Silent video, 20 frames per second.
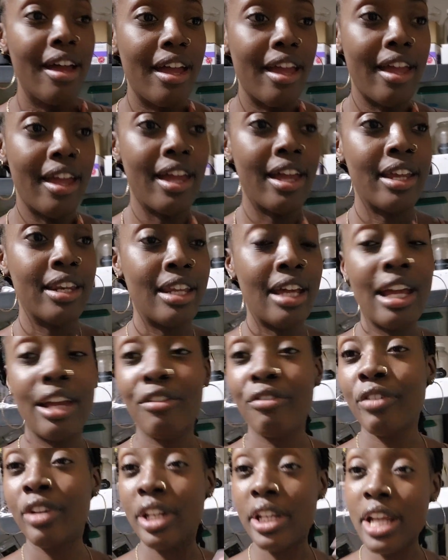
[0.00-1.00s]
And I
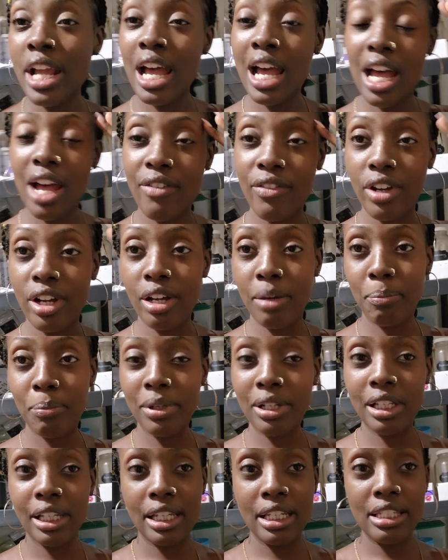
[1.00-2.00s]
already have a
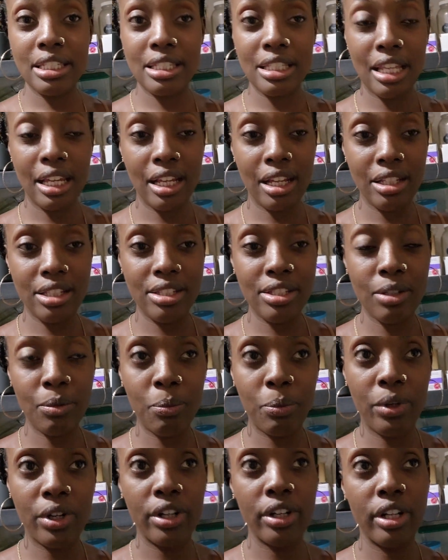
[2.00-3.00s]
place, like
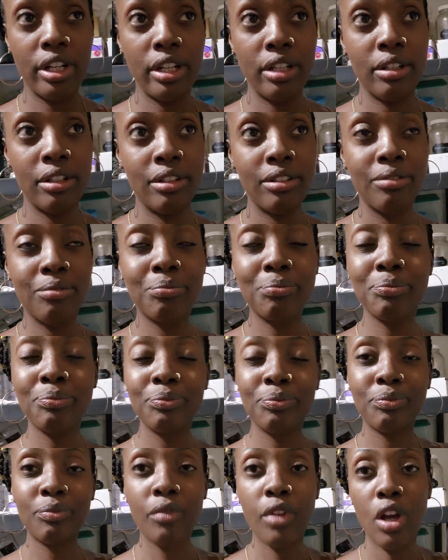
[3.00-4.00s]
somewhere
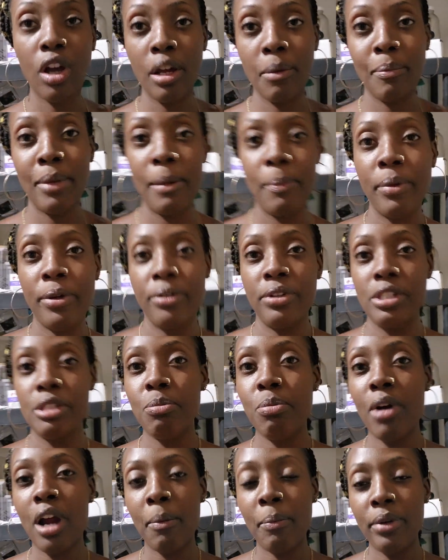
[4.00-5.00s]
on my parents'
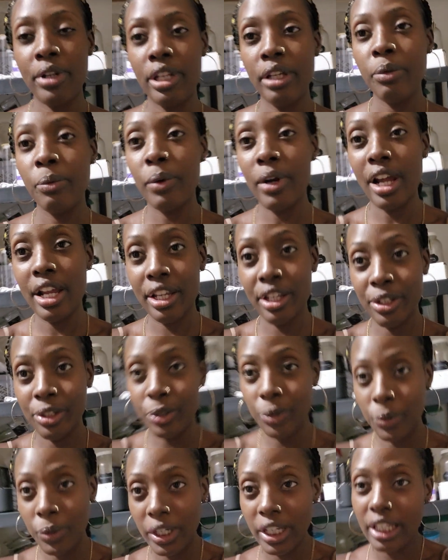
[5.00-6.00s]
property where I can
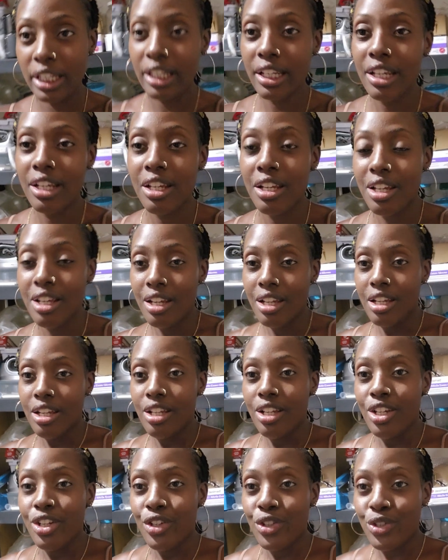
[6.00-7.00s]
do it.
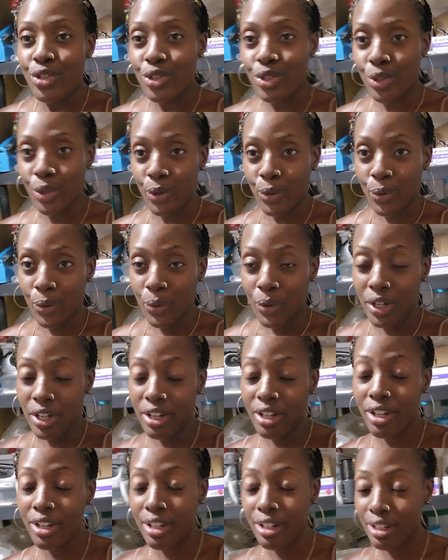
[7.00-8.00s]
So
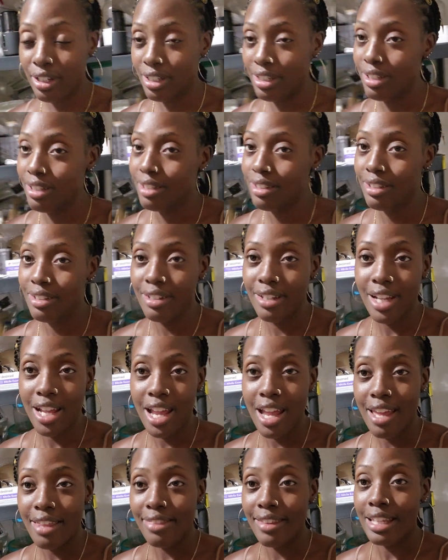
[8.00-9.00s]

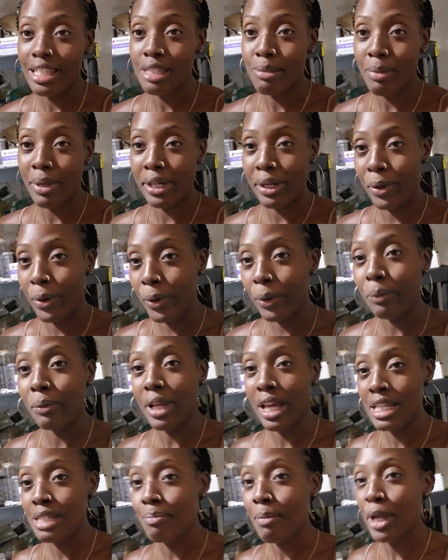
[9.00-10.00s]
that's
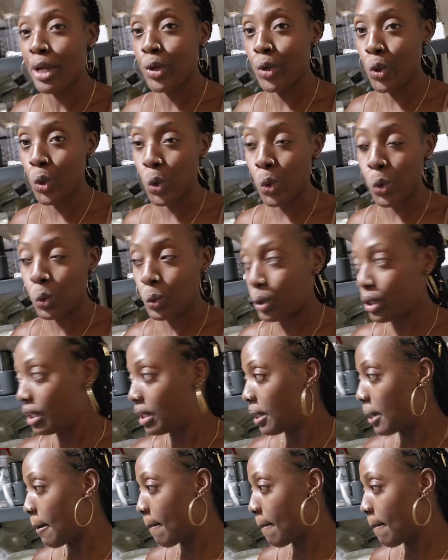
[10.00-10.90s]
my goal.